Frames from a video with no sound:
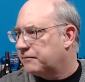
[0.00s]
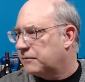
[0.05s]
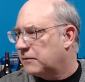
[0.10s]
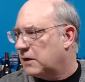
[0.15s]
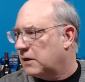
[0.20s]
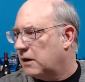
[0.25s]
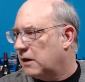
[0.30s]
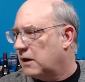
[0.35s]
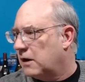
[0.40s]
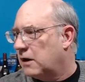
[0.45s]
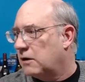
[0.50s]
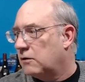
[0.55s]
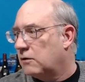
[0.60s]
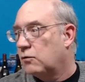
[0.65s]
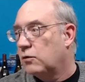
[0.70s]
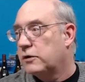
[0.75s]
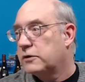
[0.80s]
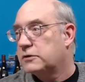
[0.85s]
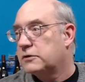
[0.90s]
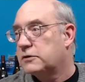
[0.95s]

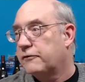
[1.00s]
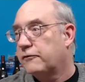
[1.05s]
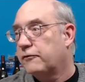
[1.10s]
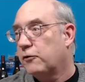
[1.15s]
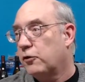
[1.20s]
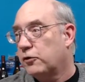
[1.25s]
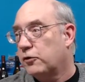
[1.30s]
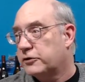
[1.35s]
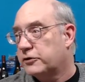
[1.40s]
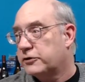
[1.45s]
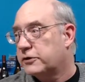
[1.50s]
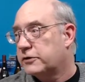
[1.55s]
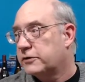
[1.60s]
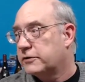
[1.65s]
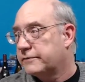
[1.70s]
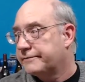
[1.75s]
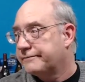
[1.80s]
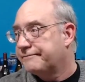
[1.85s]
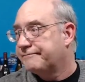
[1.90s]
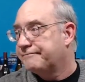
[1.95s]
was the 1st
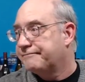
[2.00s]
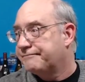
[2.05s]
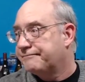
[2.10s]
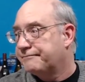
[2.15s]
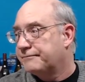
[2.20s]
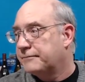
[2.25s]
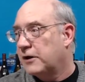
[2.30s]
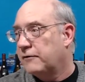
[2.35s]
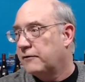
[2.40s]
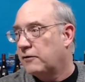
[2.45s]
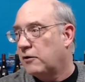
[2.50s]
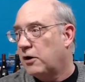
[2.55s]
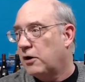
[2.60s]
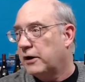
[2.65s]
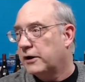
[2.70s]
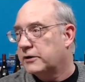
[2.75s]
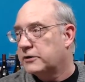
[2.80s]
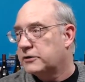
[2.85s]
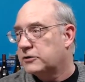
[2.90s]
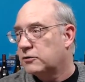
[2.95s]
of
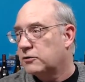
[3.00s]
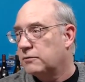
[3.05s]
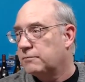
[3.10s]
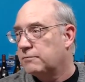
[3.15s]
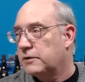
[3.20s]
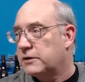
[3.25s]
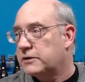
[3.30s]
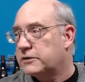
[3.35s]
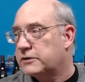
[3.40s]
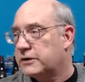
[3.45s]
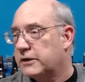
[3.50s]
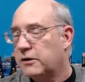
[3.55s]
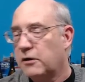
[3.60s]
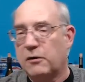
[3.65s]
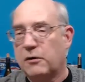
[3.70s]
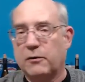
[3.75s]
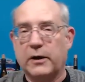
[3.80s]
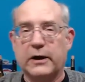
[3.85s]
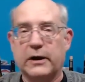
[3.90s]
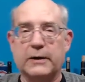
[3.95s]
August. So I missed it
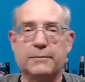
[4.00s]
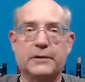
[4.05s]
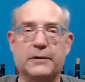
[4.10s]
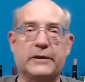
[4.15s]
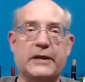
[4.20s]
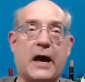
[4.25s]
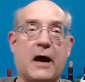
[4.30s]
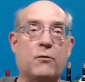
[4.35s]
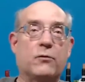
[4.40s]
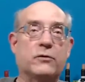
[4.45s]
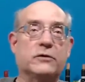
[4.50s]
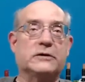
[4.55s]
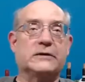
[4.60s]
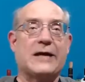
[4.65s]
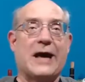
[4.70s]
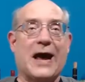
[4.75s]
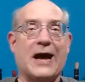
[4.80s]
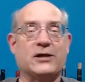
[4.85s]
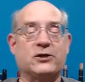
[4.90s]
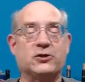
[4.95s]
already, but that was
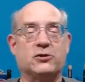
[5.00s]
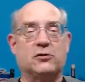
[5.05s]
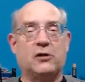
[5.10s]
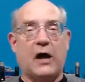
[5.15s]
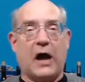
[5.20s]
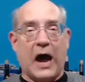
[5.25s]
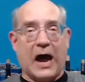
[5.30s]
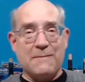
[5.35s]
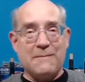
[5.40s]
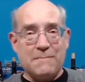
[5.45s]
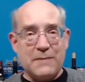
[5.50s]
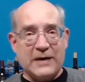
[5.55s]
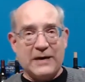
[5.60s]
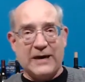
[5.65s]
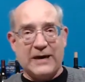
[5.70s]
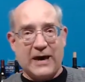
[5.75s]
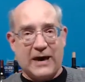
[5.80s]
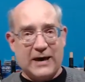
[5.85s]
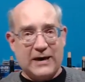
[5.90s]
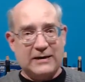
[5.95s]
National
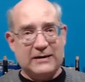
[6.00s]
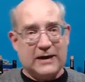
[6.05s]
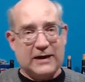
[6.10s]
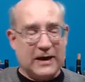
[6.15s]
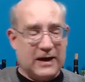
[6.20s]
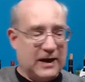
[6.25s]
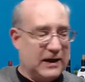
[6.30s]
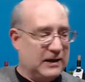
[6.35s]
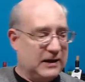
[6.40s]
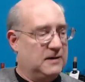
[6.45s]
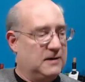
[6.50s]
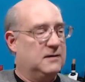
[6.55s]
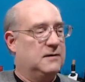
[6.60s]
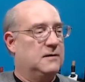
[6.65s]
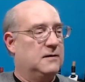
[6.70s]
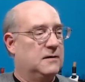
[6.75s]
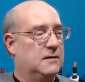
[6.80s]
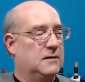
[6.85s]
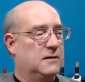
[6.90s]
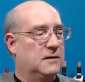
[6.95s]
IPA Day.
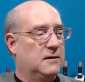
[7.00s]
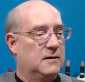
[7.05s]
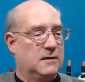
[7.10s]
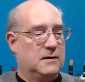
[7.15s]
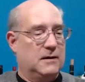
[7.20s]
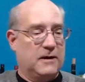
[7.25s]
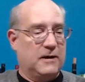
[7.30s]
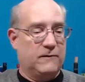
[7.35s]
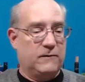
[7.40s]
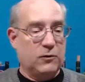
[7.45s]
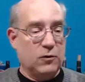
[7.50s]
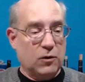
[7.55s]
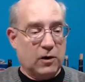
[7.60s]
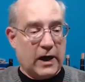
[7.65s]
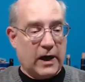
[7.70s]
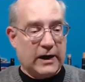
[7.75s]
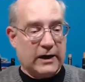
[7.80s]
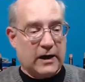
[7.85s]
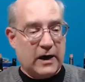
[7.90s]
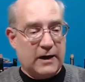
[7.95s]
And if you
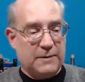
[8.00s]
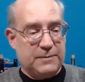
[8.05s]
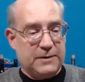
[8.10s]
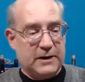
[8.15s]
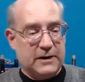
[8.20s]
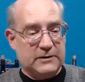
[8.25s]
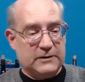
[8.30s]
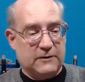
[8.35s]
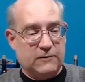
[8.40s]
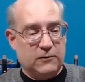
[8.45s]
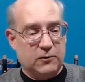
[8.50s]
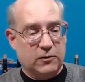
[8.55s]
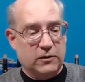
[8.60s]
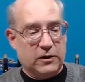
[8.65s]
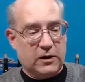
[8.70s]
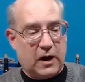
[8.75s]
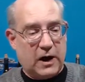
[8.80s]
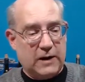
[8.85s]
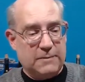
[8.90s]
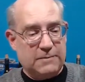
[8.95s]
like IPAs, if you're into
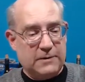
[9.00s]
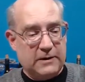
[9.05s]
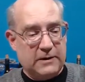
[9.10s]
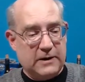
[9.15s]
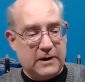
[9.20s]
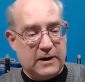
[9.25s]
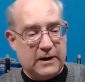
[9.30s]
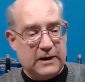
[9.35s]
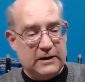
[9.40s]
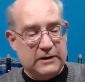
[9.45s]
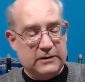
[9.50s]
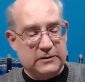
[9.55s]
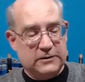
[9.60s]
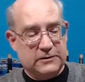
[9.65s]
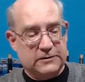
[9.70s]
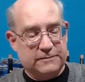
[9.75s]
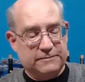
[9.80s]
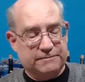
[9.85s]
IPAs,